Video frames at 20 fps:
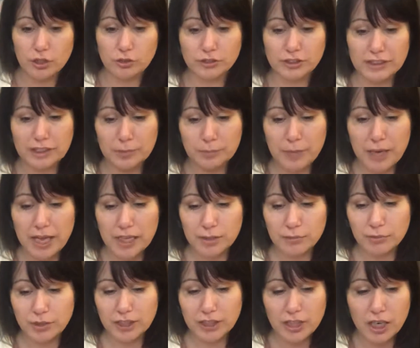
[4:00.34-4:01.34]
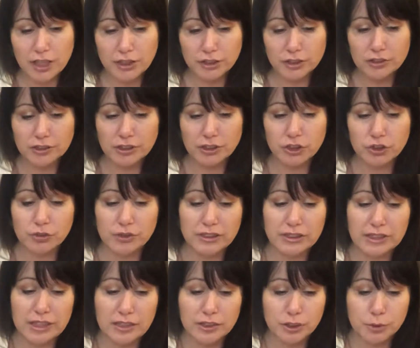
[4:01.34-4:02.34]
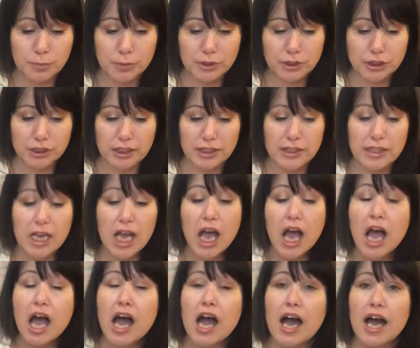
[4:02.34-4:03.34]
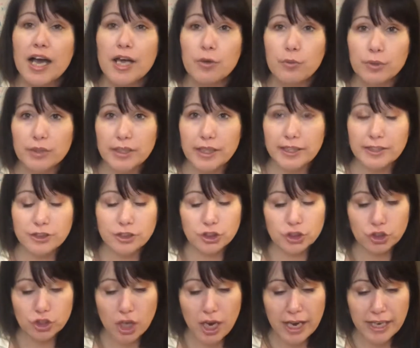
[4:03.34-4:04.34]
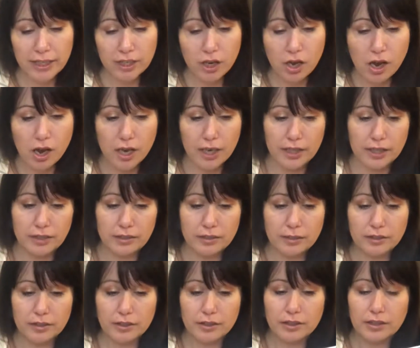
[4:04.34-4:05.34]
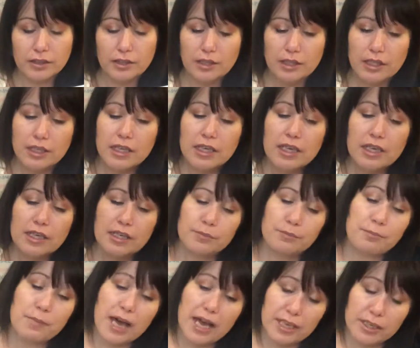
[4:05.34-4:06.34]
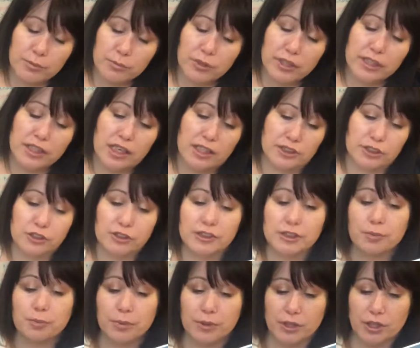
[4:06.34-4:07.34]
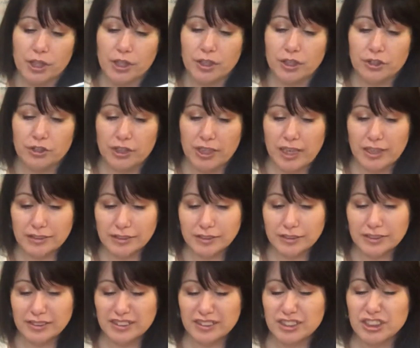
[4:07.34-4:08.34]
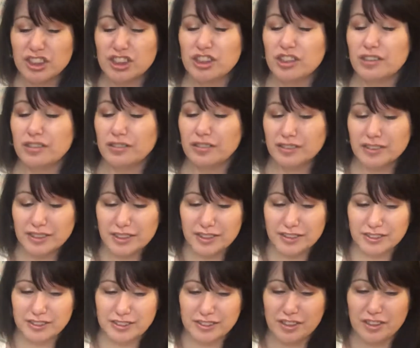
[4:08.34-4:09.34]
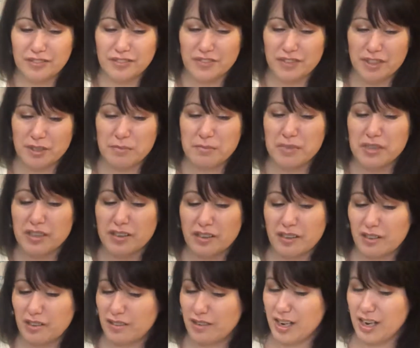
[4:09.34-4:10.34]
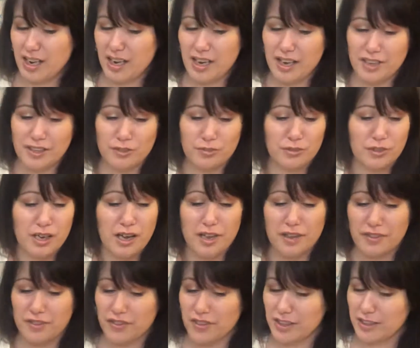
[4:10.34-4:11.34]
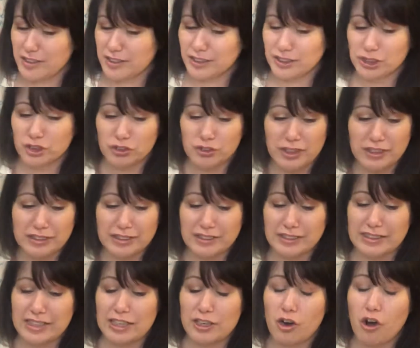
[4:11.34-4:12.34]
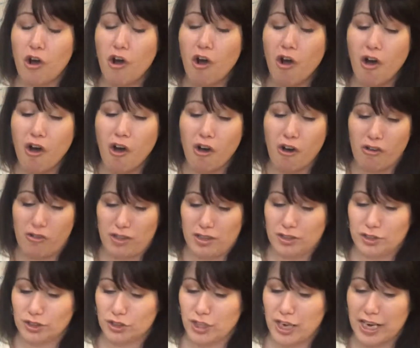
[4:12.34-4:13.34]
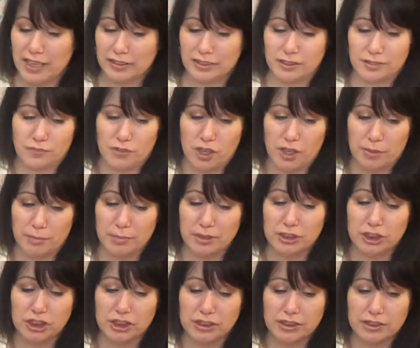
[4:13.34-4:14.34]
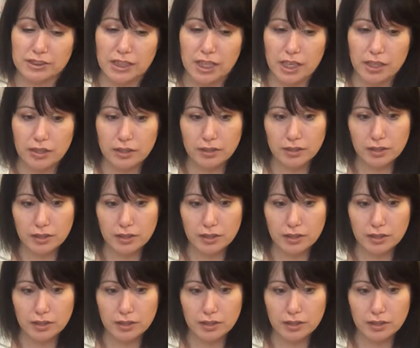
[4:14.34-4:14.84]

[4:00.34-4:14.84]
said Madame Rhinoceros to a salesperson. "I would like to try it on." Madame Rhinoceros put on the dress. She looked at herself in the mirror. "I do not think this dress is at all attractive on me," she said.